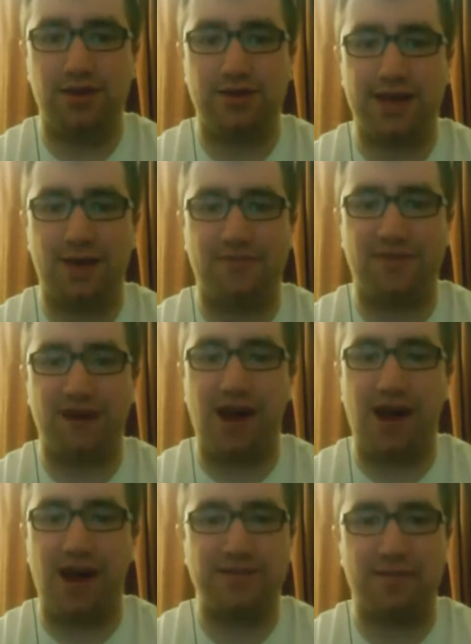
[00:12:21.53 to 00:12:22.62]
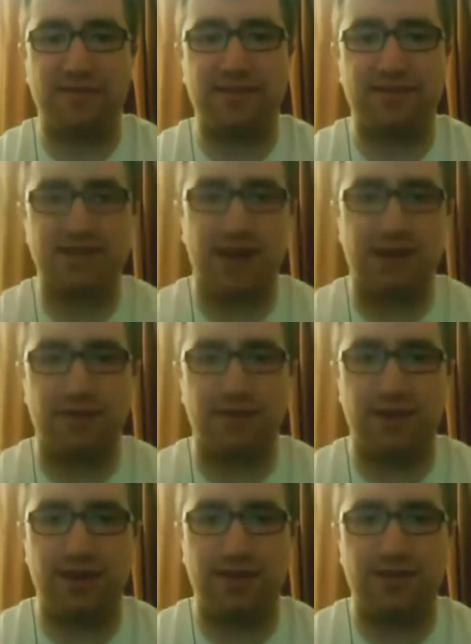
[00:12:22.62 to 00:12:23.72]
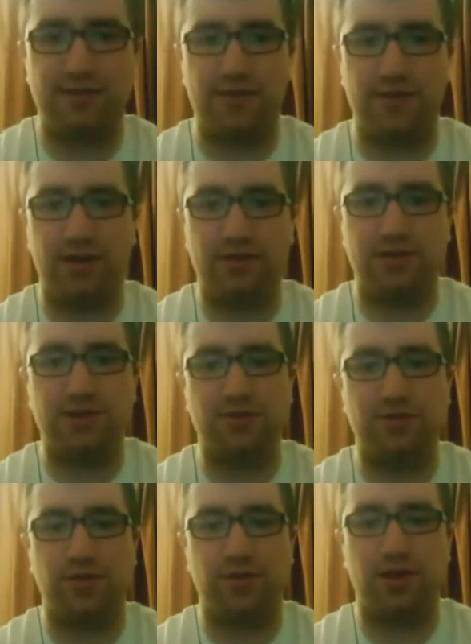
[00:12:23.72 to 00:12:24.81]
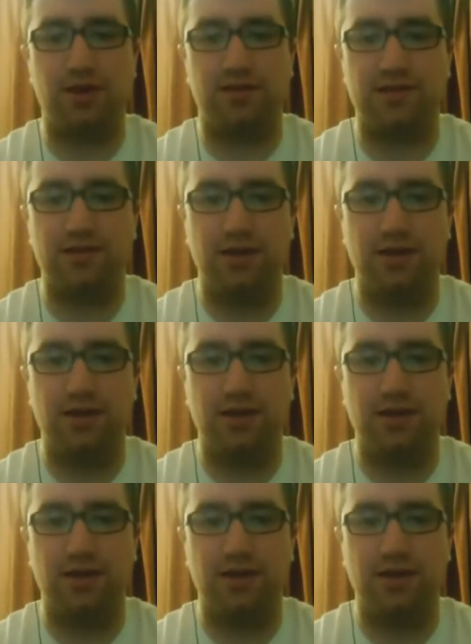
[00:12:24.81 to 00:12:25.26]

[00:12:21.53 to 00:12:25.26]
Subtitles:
top 5, top 6 contender for the East for another 2 or 3 years.